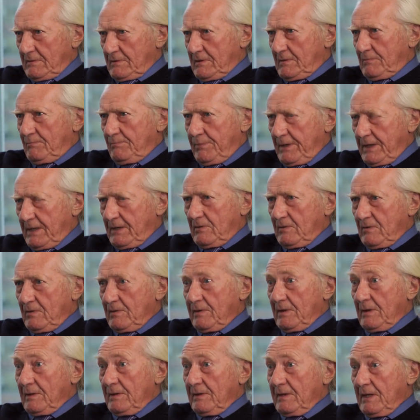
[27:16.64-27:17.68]
compared
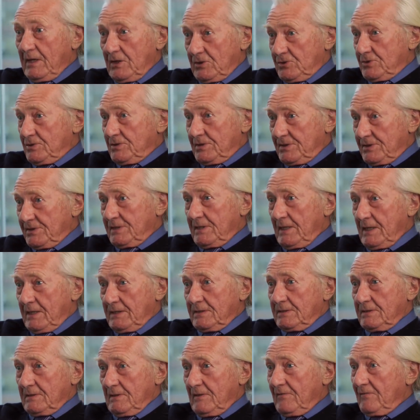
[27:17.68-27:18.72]
with a nation
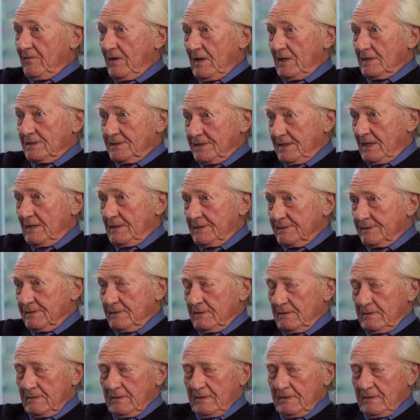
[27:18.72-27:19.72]
state of our size.